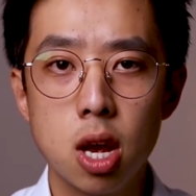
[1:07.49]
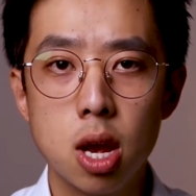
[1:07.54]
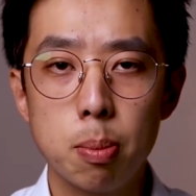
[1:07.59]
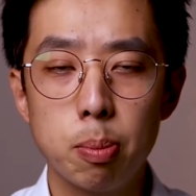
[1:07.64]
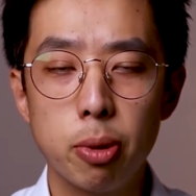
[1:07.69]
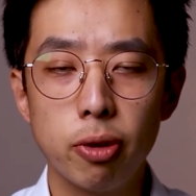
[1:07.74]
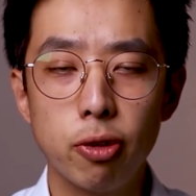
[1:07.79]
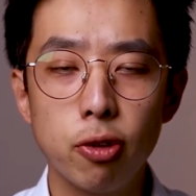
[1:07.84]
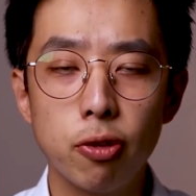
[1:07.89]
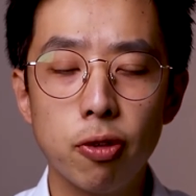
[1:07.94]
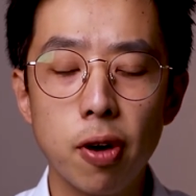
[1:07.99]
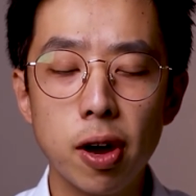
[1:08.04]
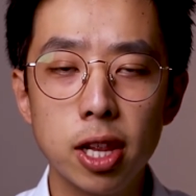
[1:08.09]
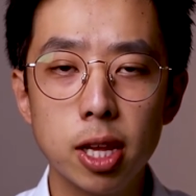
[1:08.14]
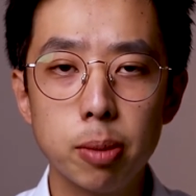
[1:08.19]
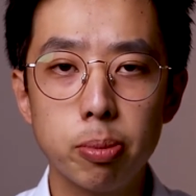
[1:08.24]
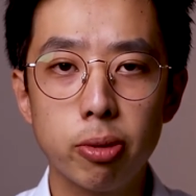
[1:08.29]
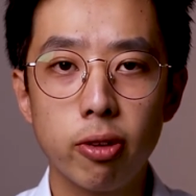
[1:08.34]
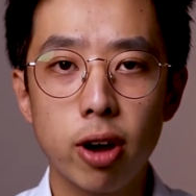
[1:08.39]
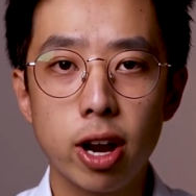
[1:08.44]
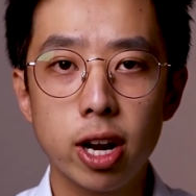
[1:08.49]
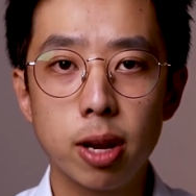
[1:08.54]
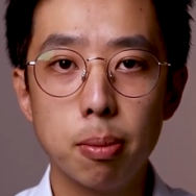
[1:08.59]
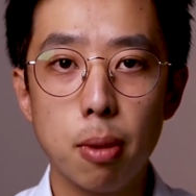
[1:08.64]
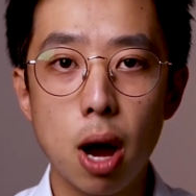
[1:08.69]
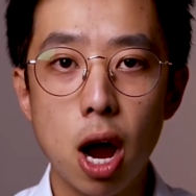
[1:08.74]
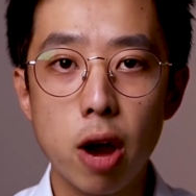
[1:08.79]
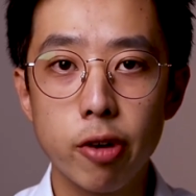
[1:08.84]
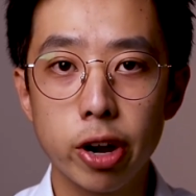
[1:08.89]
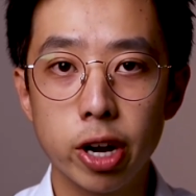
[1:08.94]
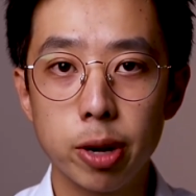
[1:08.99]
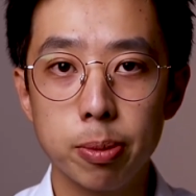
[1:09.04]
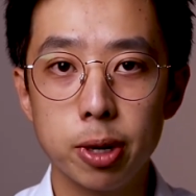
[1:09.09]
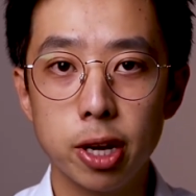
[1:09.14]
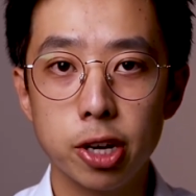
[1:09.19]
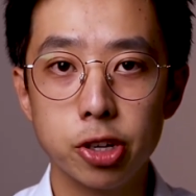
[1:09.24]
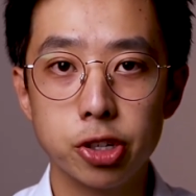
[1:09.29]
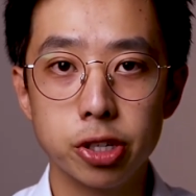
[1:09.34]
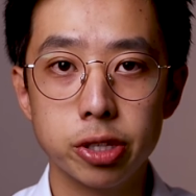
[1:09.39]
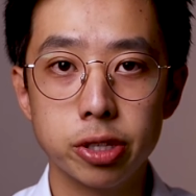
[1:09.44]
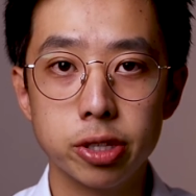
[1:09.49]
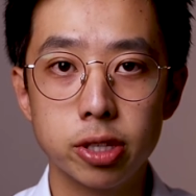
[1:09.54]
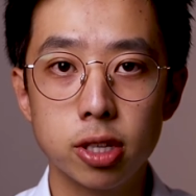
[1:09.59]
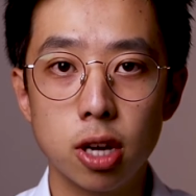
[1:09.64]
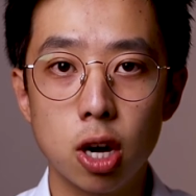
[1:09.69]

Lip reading: before finally providing my recommendations